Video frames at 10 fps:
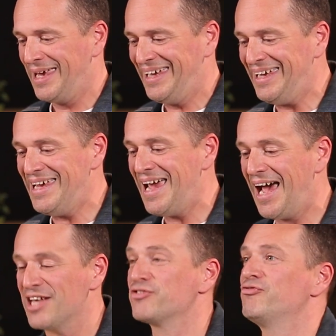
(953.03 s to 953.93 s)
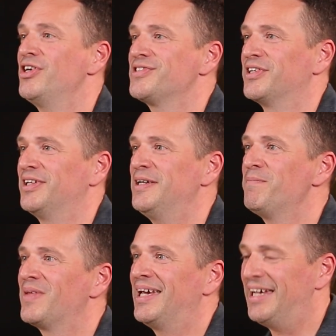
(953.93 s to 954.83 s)
He has risen.
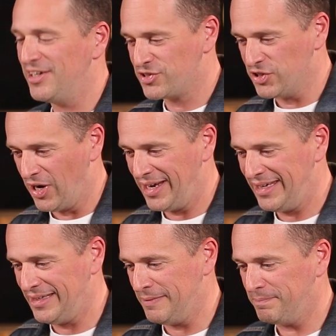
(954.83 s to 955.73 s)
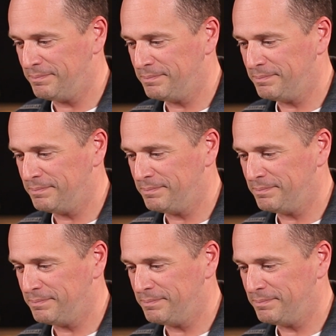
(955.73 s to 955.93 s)
He is not here.